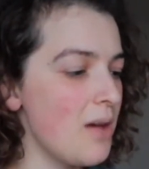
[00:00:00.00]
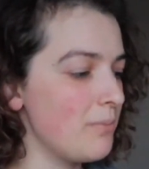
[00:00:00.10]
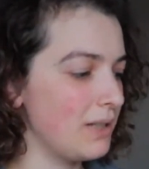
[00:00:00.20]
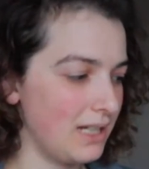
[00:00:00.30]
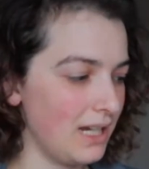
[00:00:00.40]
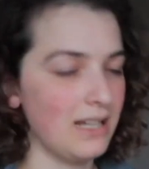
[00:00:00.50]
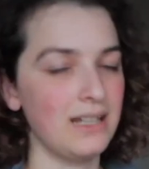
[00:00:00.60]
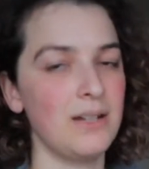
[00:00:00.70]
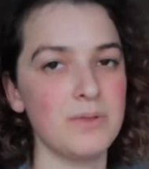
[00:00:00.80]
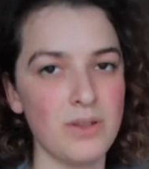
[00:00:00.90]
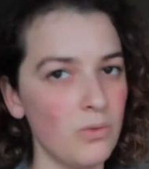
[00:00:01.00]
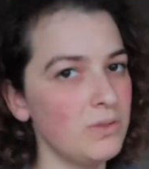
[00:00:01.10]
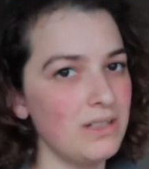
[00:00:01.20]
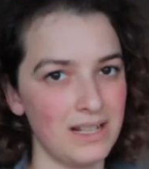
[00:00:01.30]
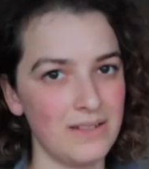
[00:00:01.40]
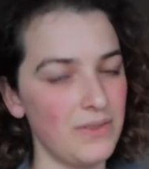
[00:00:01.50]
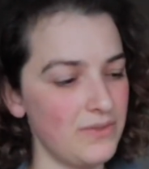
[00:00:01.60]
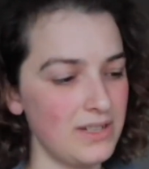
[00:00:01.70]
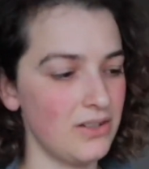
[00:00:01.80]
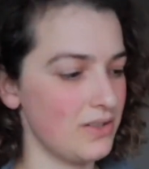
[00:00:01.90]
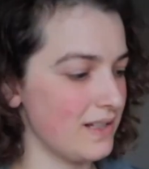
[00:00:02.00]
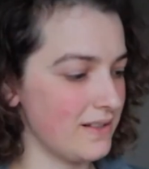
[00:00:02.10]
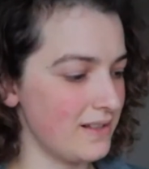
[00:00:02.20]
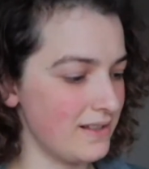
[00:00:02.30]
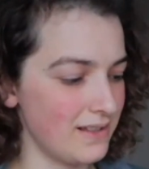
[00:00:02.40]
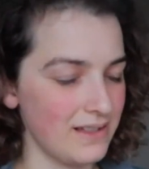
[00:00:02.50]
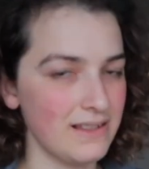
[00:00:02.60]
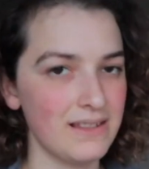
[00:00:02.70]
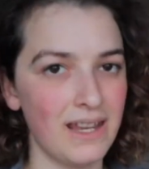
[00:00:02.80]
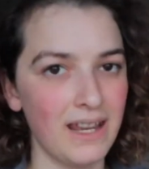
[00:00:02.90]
but again, it was only like 50 or 60 cents,